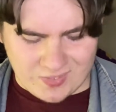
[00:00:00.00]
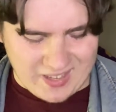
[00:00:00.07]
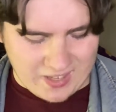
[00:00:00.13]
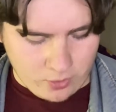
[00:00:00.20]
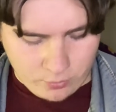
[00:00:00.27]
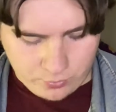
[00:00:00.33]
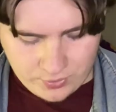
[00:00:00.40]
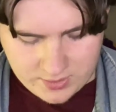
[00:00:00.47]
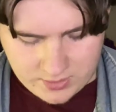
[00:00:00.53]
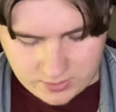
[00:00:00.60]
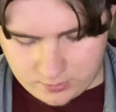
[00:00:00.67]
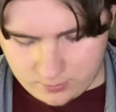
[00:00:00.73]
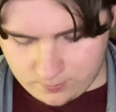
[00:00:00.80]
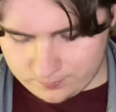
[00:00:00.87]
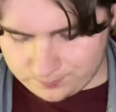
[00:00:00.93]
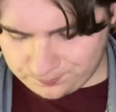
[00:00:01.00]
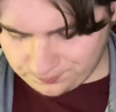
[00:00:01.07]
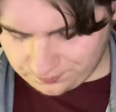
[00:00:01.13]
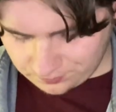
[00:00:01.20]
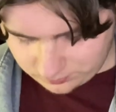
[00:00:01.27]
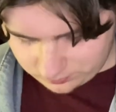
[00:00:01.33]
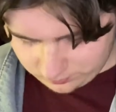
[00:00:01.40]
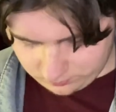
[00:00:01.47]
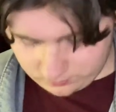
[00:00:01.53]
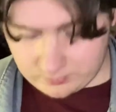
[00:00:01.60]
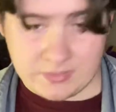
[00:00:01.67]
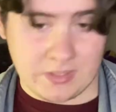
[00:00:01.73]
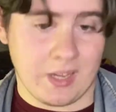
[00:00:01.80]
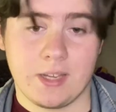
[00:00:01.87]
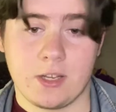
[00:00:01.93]
I don't think,
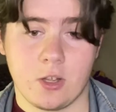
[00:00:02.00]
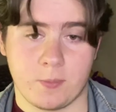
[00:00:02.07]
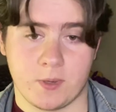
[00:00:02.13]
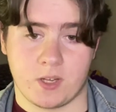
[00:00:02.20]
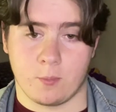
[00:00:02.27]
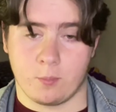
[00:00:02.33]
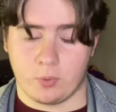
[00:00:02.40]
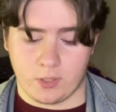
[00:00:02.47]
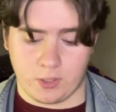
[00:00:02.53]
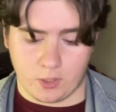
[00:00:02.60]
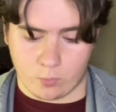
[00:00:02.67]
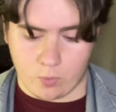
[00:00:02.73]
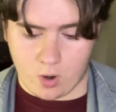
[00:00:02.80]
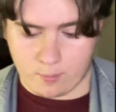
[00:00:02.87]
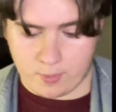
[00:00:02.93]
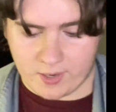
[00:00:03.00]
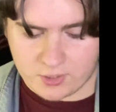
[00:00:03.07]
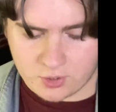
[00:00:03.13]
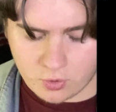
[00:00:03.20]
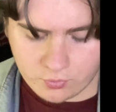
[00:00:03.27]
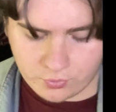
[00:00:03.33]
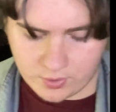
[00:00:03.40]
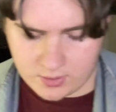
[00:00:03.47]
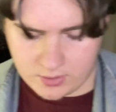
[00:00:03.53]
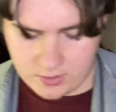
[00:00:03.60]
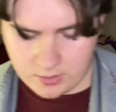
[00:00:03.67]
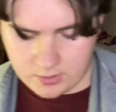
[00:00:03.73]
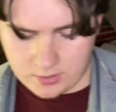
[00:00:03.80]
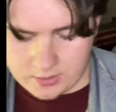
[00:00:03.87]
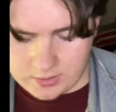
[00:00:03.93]
I could be completely wrong, but I don't think
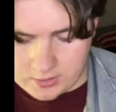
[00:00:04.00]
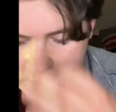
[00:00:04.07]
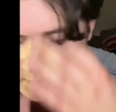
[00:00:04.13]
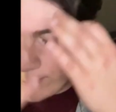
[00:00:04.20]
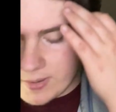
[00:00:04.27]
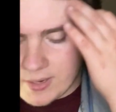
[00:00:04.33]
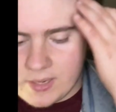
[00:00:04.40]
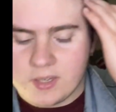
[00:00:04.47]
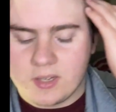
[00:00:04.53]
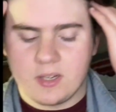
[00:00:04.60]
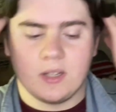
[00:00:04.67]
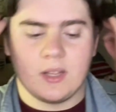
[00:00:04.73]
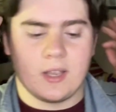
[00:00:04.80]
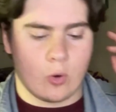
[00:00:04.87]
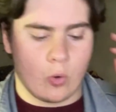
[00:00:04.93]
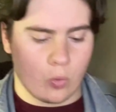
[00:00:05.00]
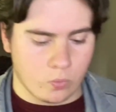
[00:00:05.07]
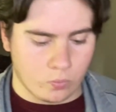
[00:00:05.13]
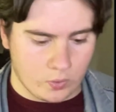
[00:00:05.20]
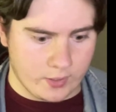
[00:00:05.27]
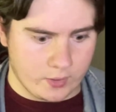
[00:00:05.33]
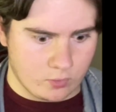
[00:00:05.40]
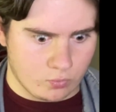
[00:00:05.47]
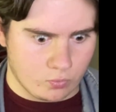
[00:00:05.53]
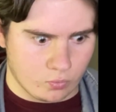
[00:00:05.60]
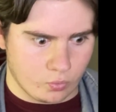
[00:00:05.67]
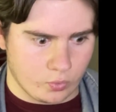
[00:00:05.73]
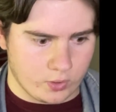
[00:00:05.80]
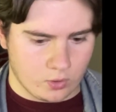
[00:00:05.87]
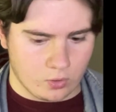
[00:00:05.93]
he's made any, like
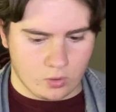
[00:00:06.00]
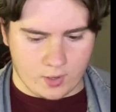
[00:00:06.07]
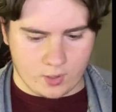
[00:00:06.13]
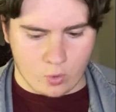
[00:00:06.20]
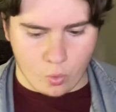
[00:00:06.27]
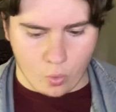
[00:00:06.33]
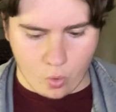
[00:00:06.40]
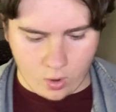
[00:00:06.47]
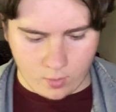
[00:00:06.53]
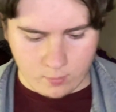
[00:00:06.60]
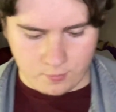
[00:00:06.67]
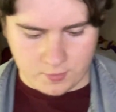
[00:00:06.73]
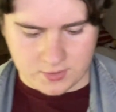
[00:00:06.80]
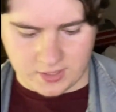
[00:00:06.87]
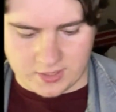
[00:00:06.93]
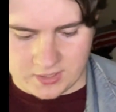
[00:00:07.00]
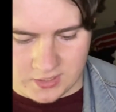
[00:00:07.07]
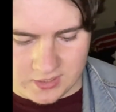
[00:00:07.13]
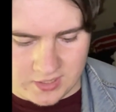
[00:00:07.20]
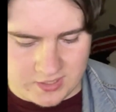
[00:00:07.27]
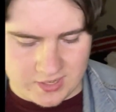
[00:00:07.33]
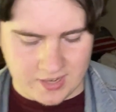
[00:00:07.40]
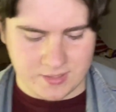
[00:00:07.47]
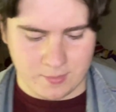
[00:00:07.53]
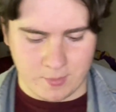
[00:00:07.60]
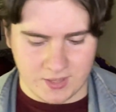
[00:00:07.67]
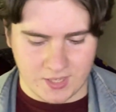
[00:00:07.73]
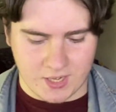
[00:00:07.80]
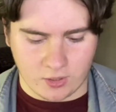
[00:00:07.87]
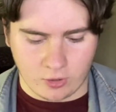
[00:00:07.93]
real, like, horror movies. Like, he hasn't
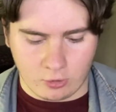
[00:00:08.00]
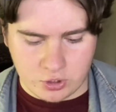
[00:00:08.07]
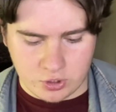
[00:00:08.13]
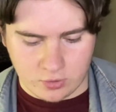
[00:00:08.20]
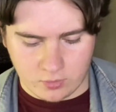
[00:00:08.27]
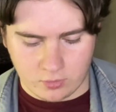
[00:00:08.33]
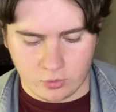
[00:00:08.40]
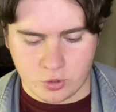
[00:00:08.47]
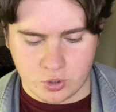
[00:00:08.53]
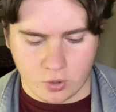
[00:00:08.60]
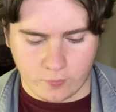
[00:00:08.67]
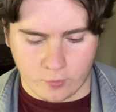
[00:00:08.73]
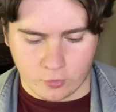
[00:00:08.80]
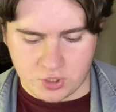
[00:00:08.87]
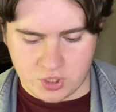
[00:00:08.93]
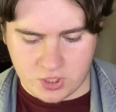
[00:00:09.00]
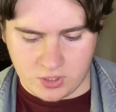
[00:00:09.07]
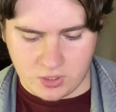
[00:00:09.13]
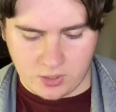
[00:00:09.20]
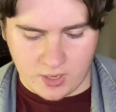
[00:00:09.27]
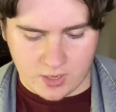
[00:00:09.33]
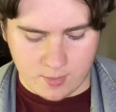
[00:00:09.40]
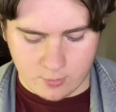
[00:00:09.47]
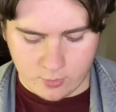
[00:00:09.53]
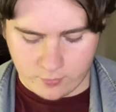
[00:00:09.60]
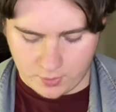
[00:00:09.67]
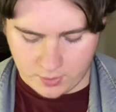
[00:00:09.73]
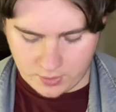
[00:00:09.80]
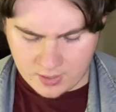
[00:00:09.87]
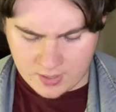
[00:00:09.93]
made, like, a Lucio Fulci kind of
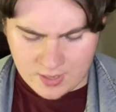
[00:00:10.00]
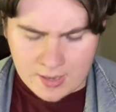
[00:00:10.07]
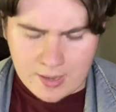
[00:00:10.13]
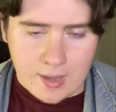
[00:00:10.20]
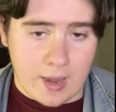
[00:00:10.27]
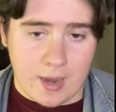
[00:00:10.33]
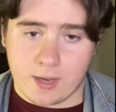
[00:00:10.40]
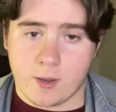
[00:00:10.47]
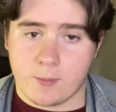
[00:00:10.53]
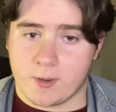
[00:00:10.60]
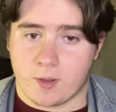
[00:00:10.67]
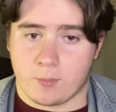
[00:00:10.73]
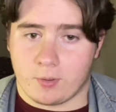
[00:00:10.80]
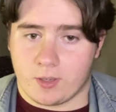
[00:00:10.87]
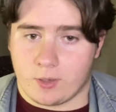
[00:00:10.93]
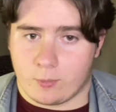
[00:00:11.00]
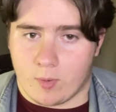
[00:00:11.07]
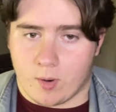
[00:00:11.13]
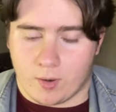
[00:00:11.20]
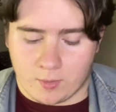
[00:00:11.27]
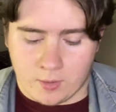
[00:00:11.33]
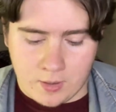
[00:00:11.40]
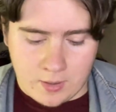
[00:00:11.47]
movie. I could be completely wrong.